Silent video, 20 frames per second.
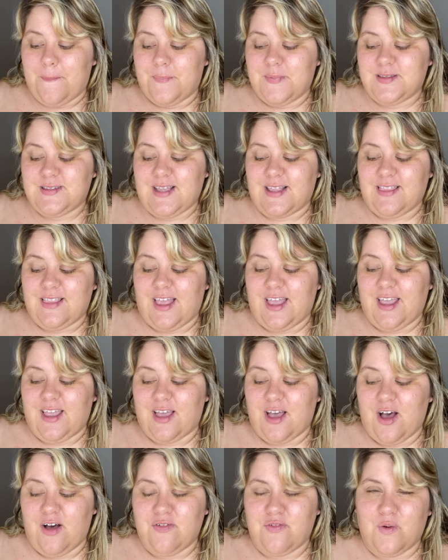It said like
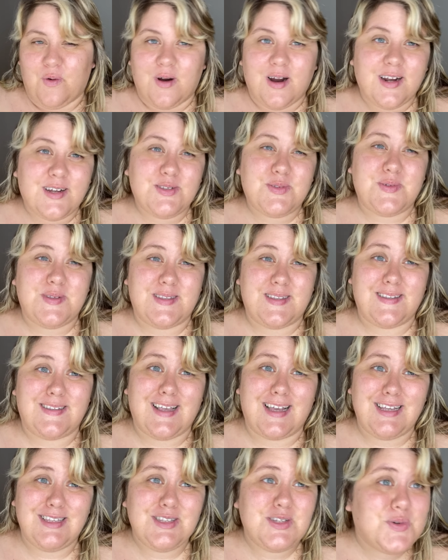a 4X was a
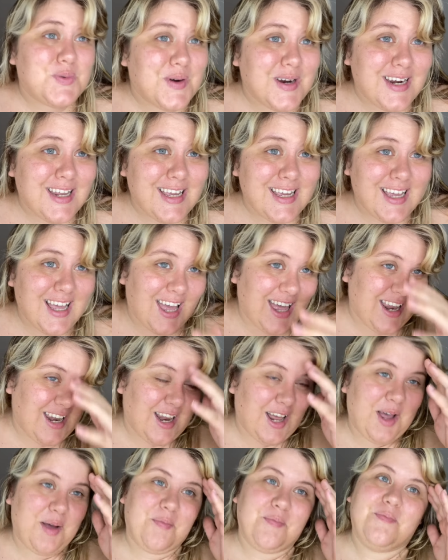size 20
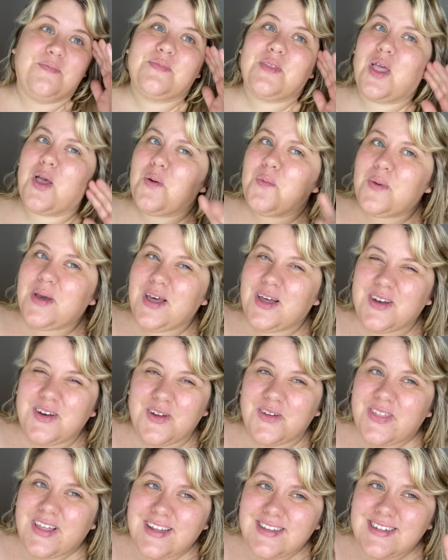and we all
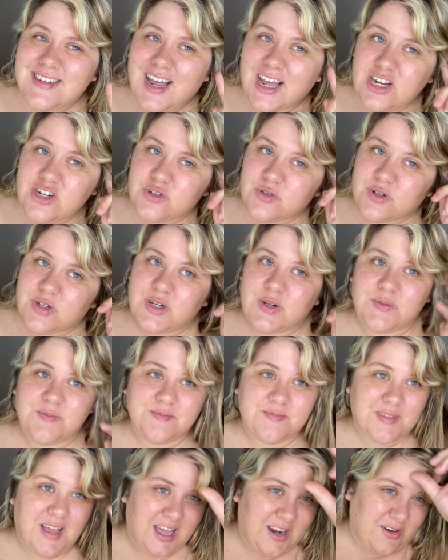know that's not true.
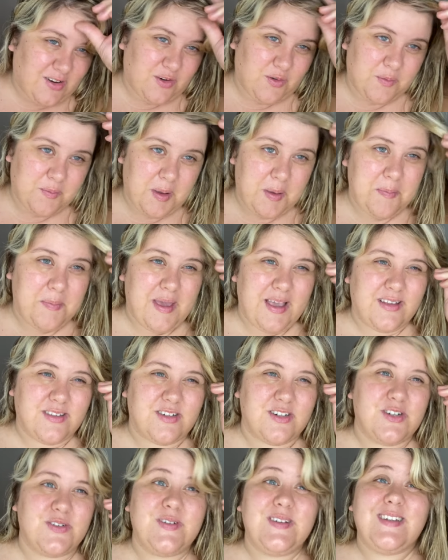I don't know what my bangs
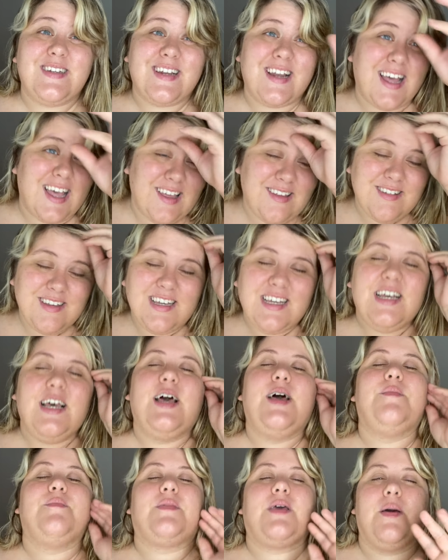are doing today. I'm
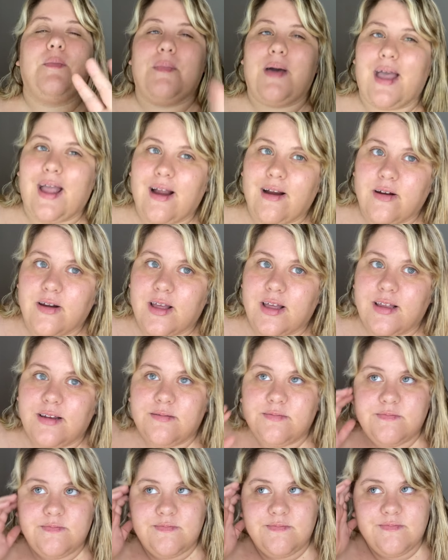getting my hair
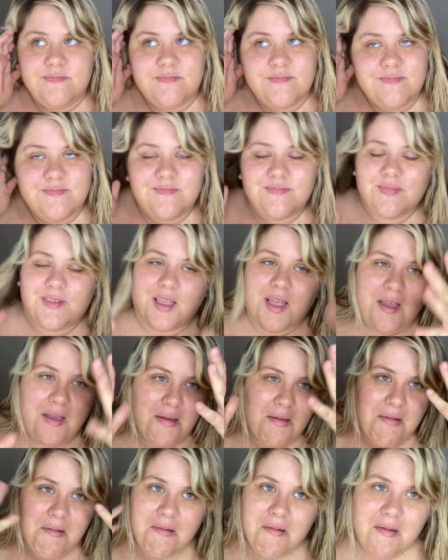done.
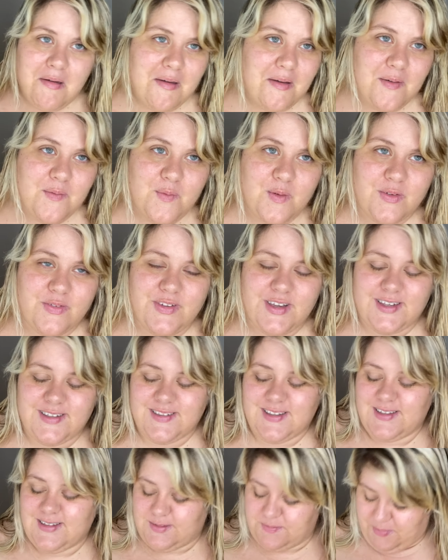We'll fix
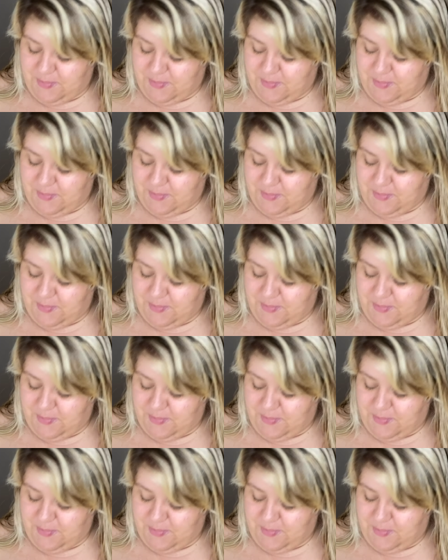this.